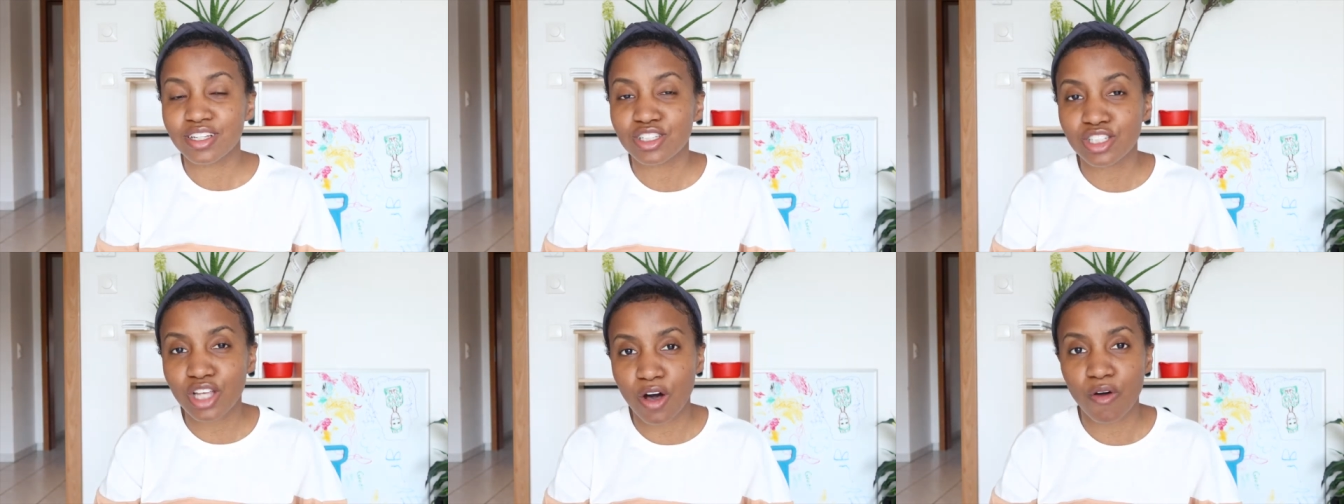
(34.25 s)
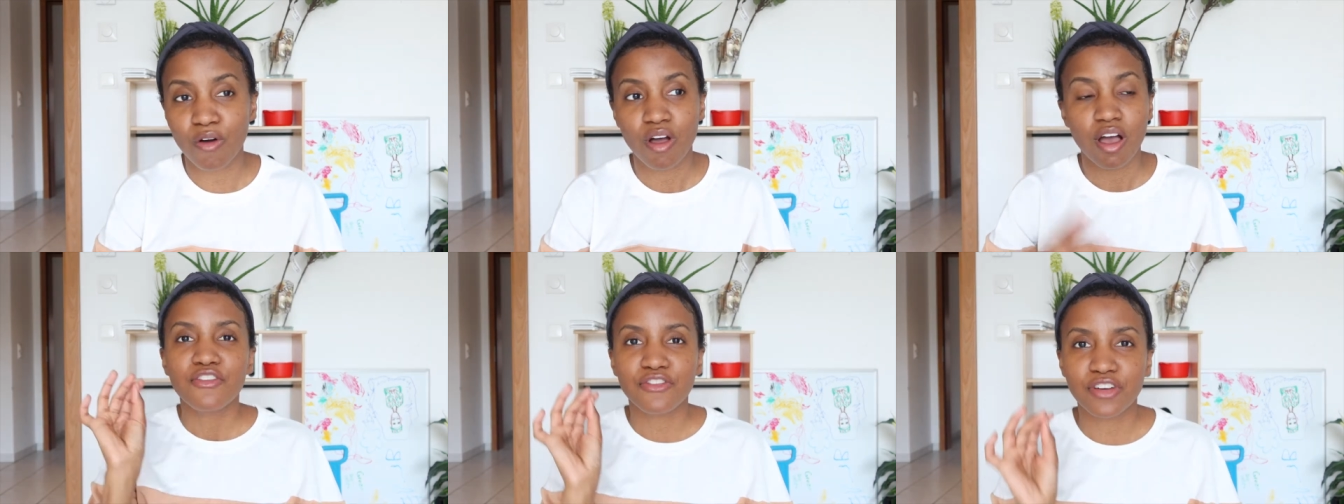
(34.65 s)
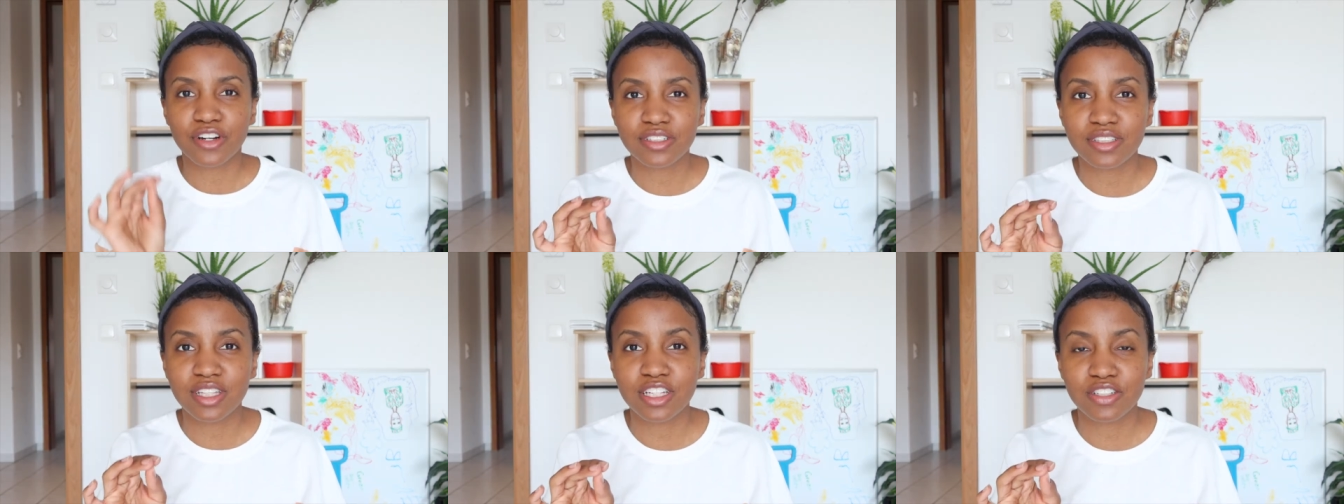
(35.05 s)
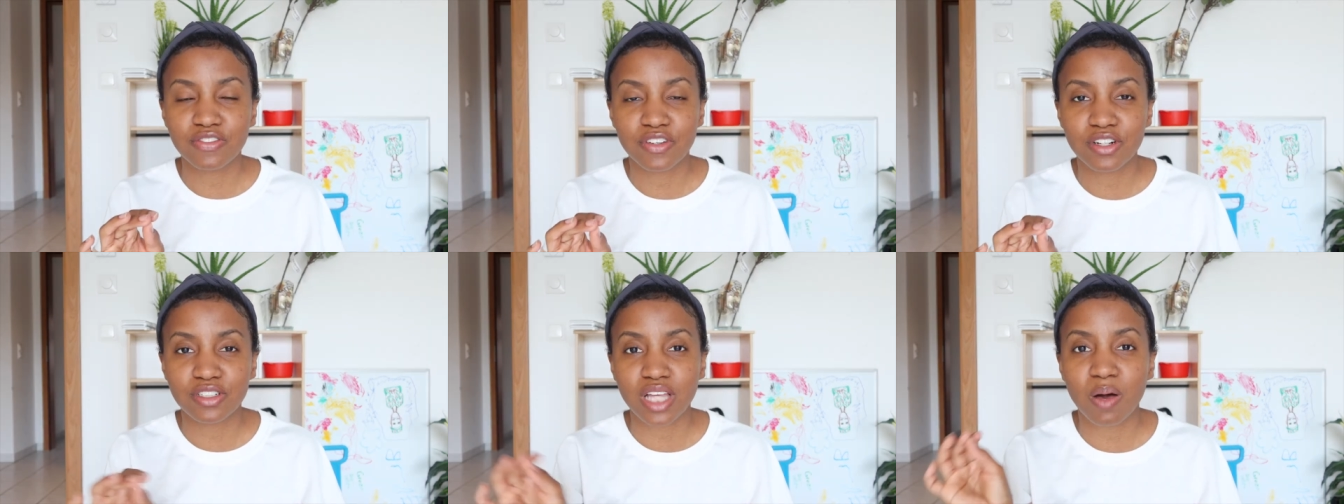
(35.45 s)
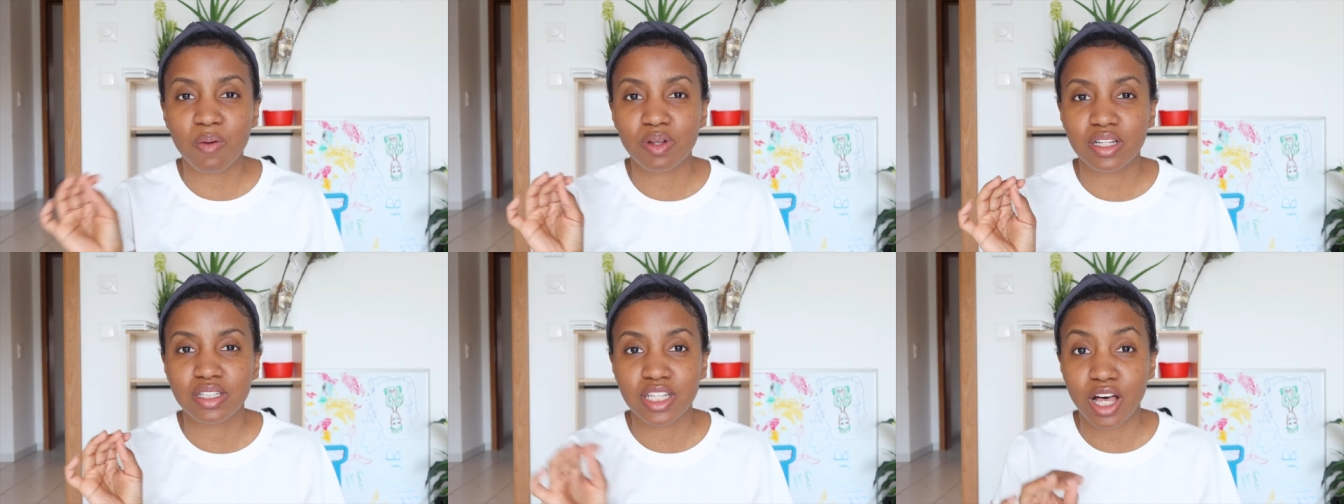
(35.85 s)
So first things first, I
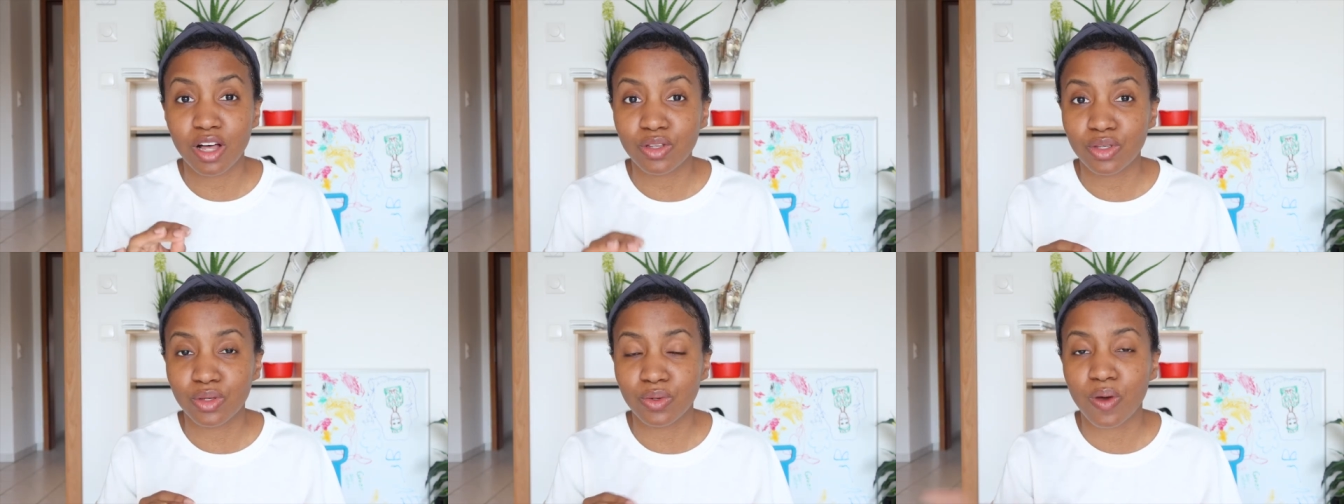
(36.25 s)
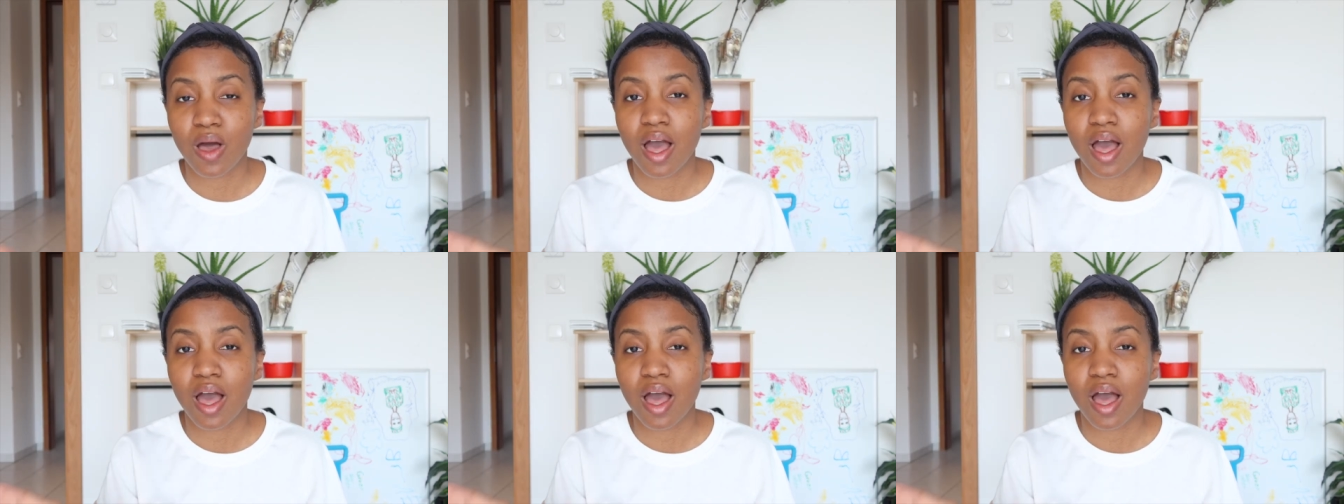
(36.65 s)
want to tell you,